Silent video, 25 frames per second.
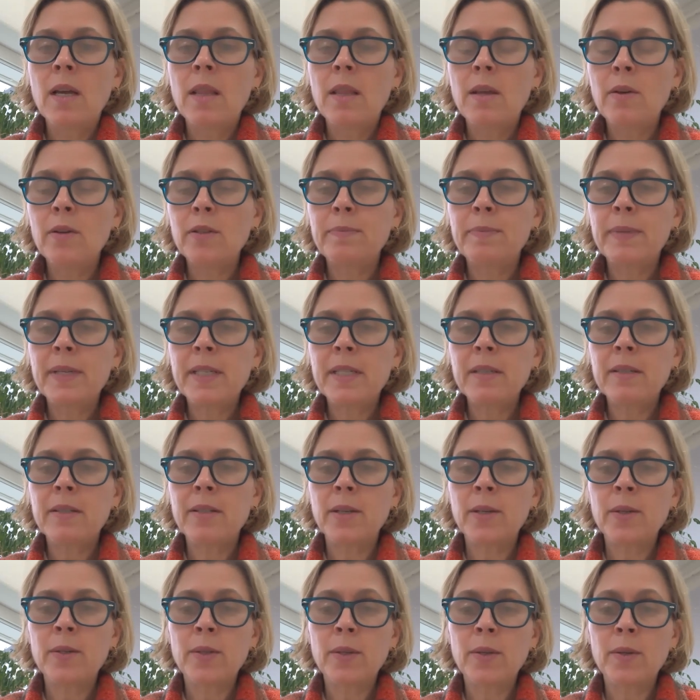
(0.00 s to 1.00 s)
Those business
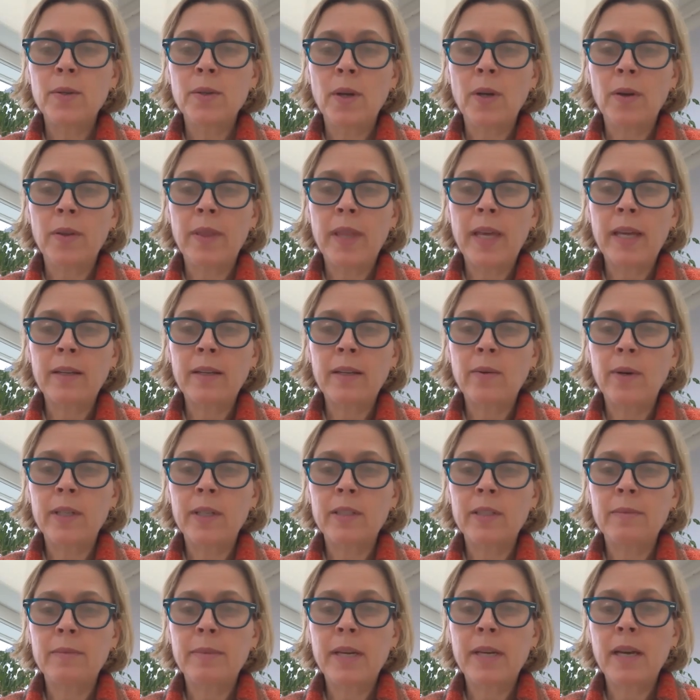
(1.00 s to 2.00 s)
users are then
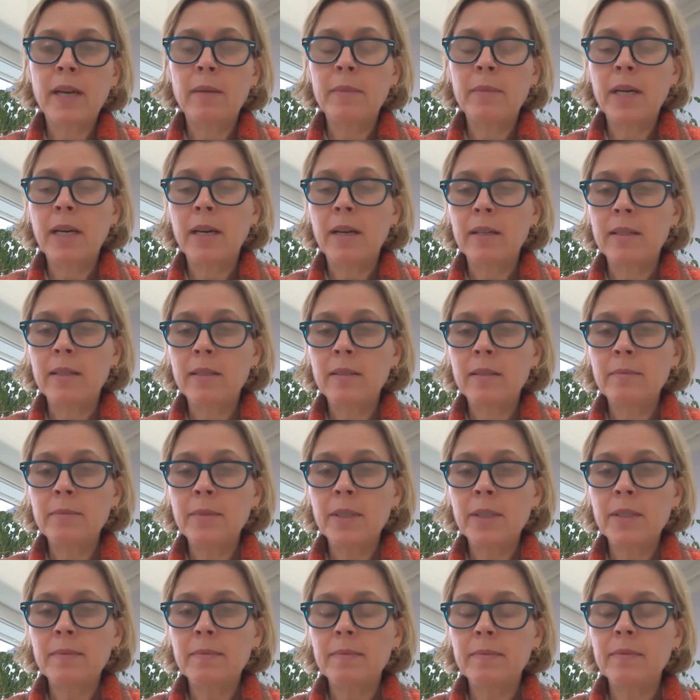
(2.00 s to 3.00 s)
going to become
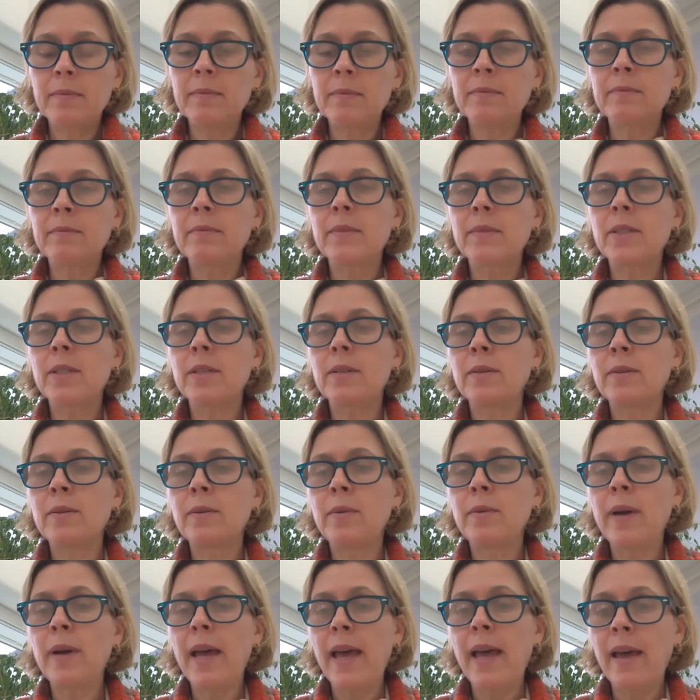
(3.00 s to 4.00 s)
accustomed
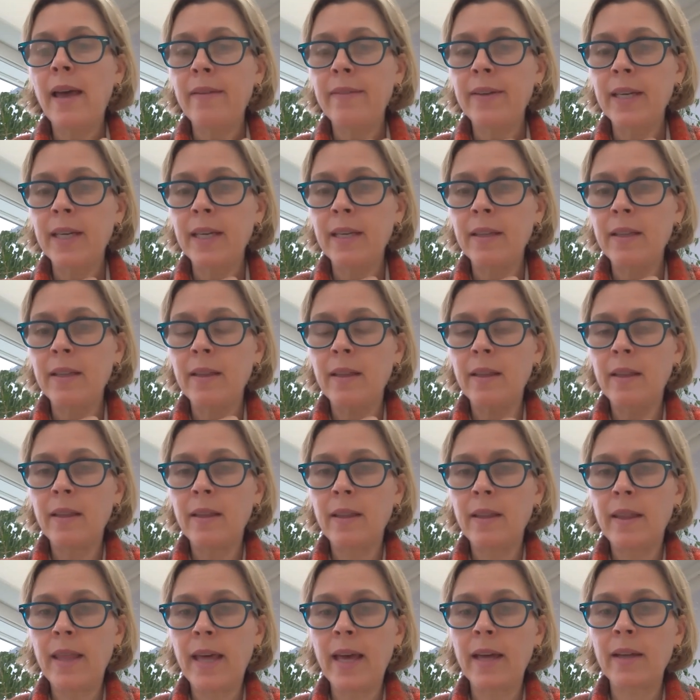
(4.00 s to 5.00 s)
to having
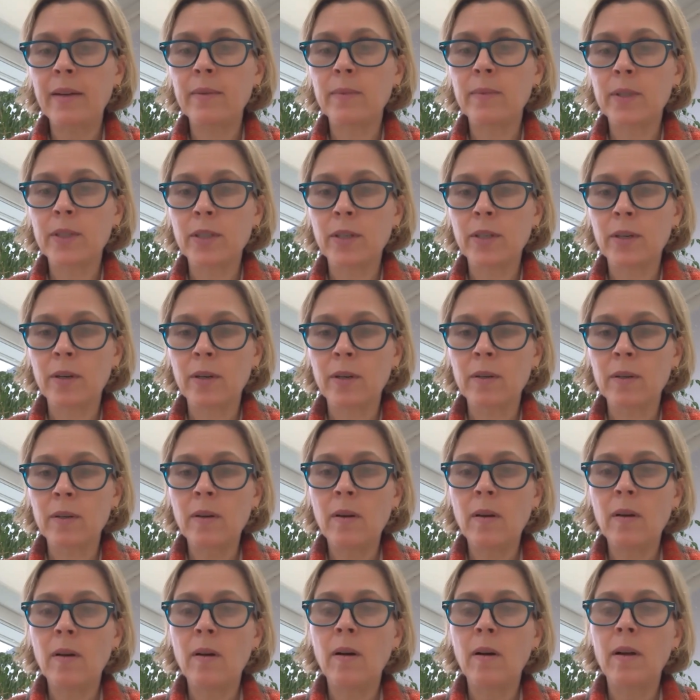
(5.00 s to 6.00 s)
that
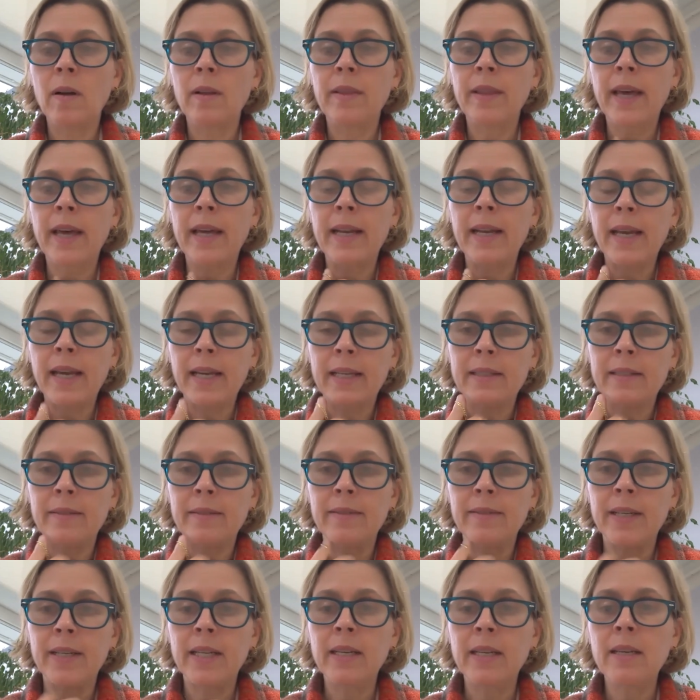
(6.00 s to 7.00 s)
return on that
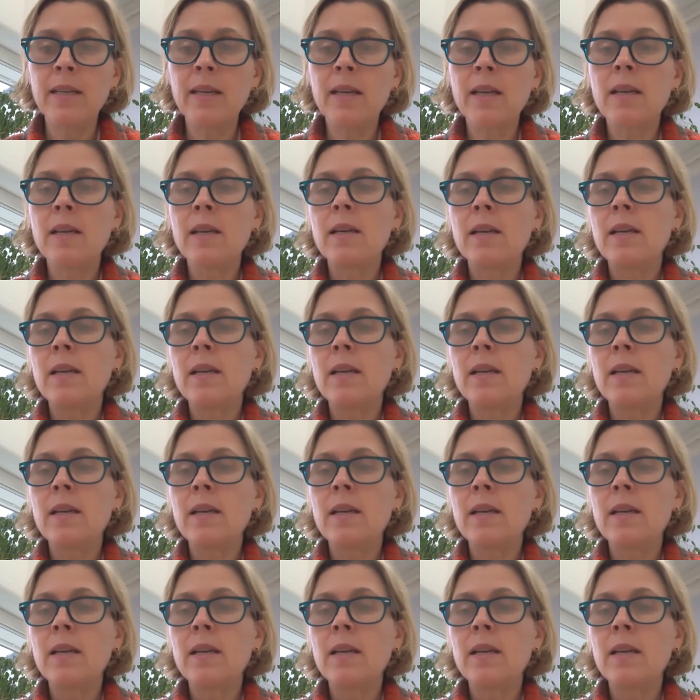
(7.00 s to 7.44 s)
activity.